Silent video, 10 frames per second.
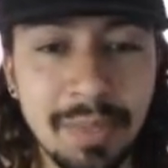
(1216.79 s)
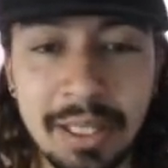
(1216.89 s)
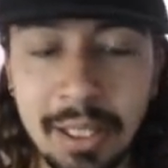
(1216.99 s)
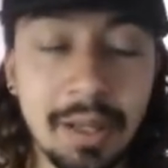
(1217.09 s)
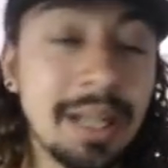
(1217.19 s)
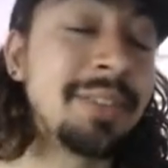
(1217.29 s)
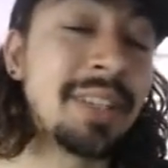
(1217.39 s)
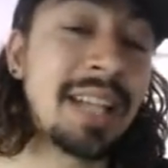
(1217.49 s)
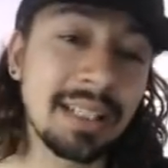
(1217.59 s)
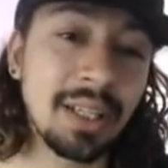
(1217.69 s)
You know, even
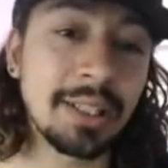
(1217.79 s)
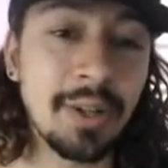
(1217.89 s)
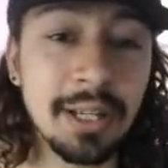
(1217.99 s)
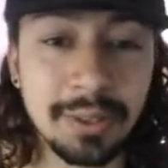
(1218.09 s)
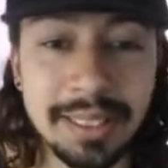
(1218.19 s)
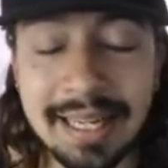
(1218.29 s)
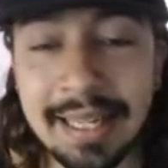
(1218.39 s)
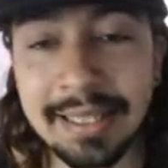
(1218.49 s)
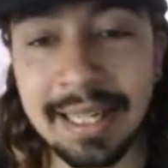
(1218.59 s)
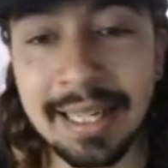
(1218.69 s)
Alexander-Arnold
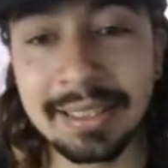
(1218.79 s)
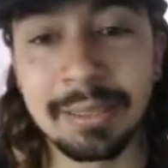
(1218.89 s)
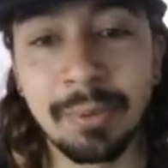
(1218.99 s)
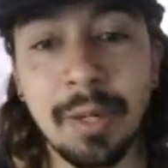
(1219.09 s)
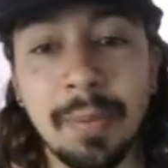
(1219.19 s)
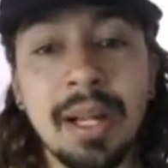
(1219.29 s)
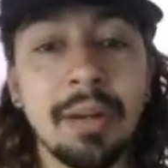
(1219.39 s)
against West Brom.